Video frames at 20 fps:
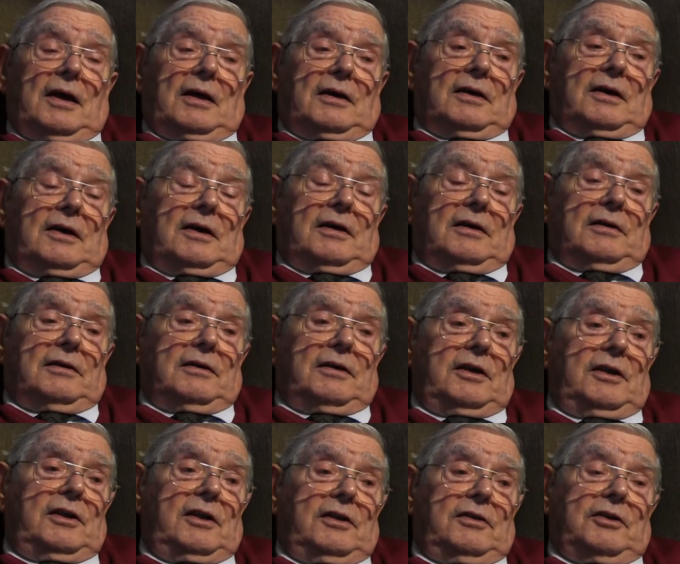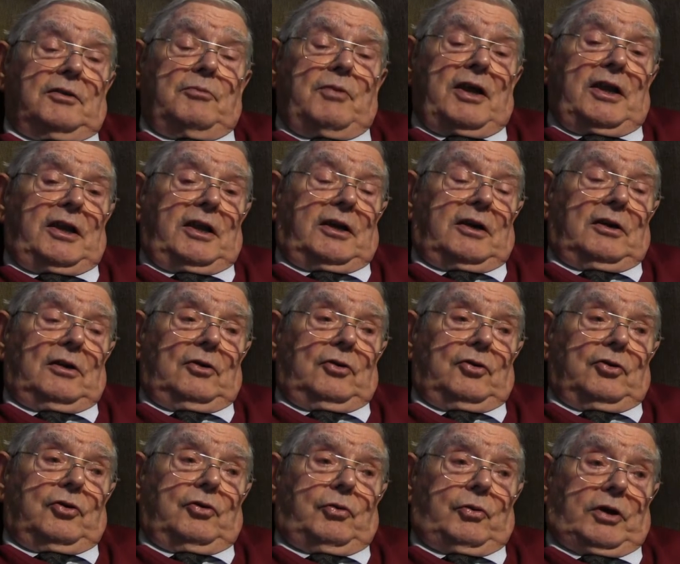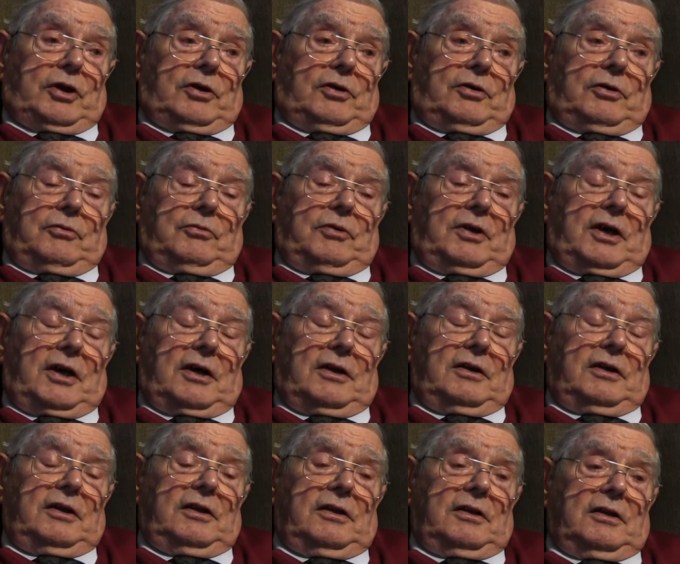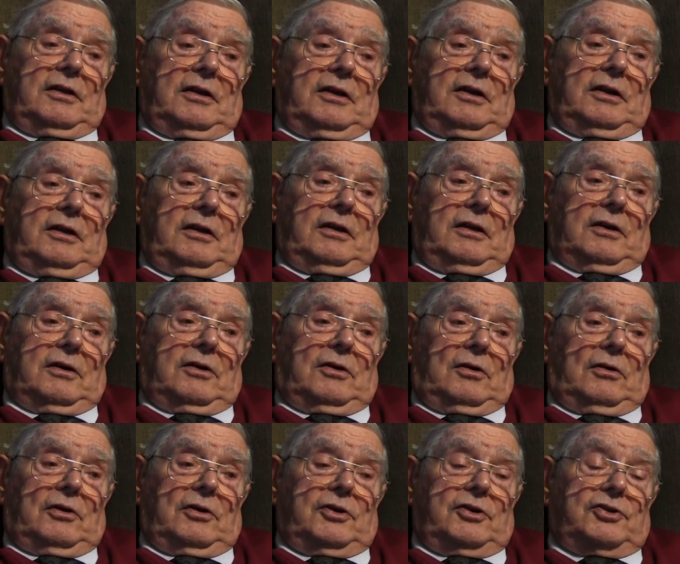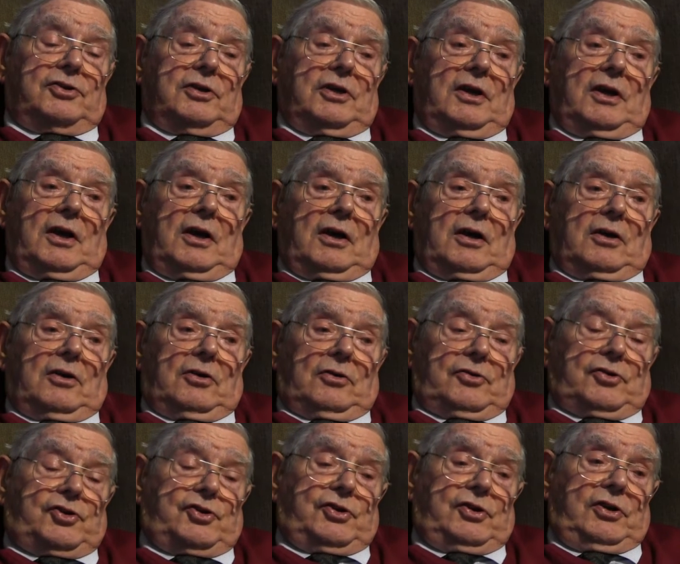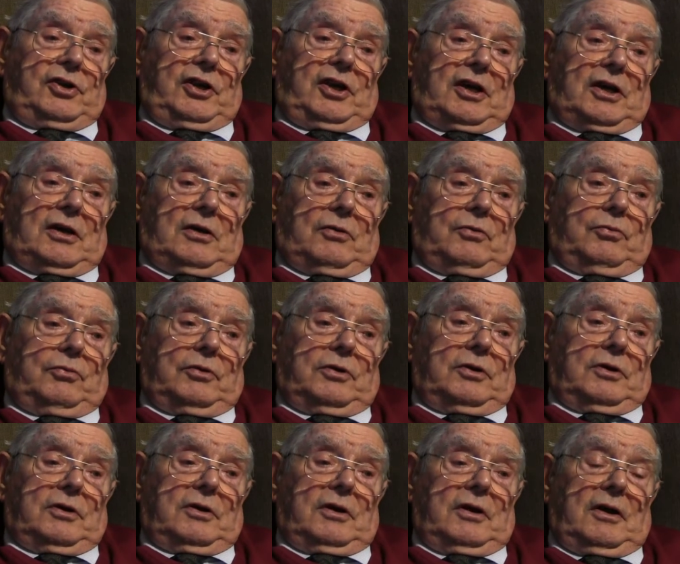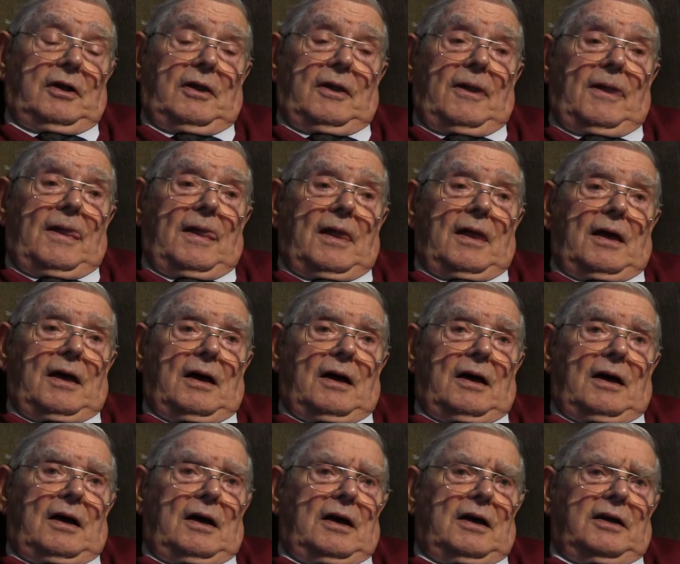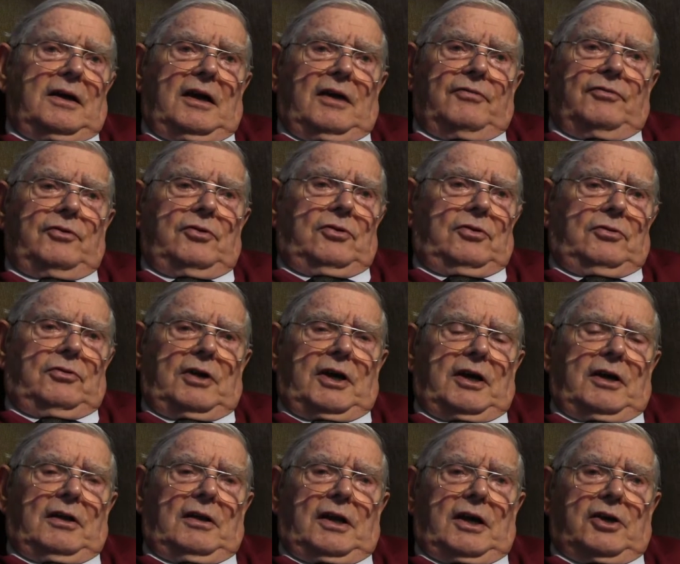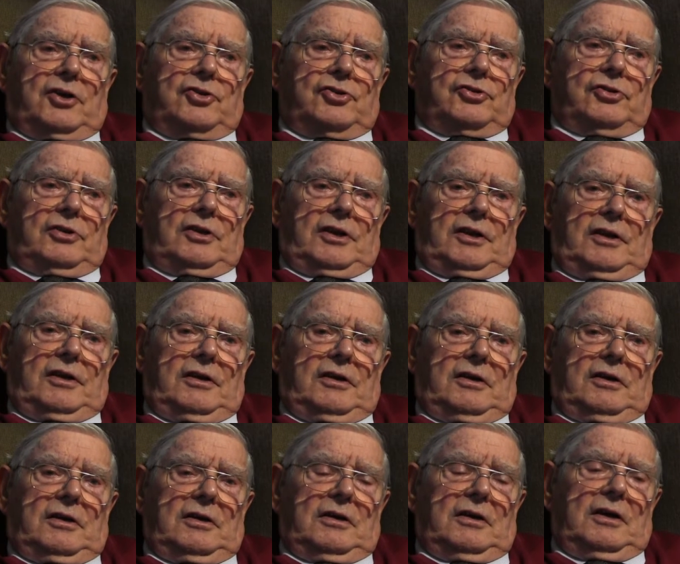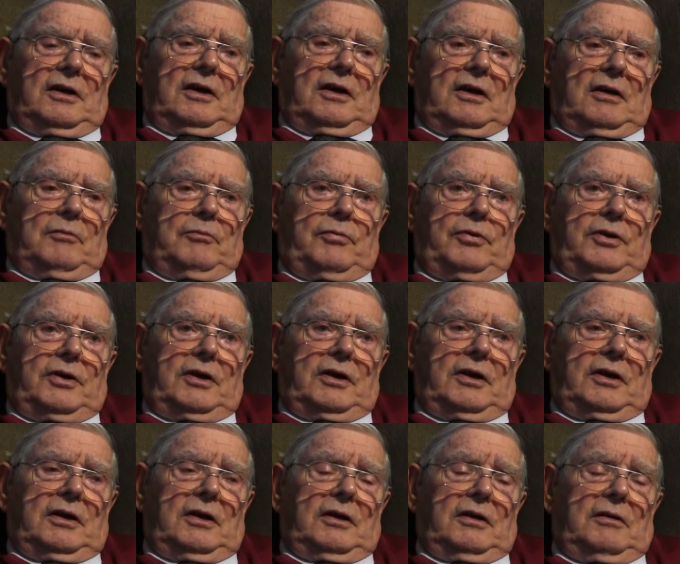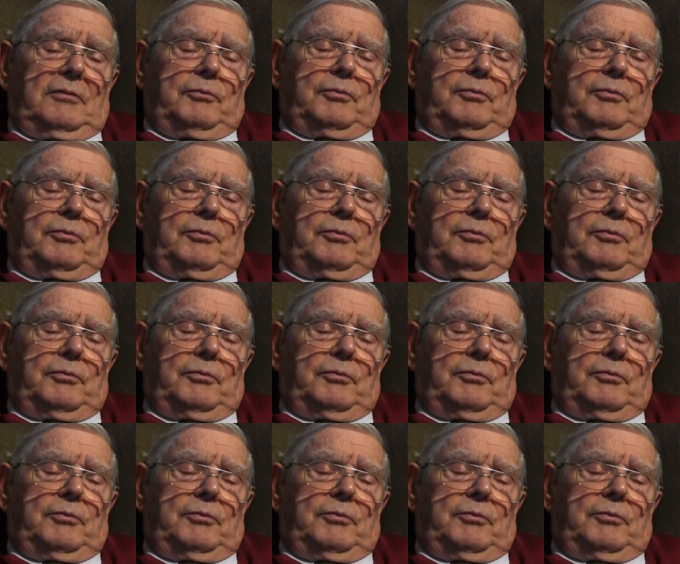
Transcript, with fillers: Uh, in uh, the many colloquia that we had in, in the college concerning our work, I have no recollection in her being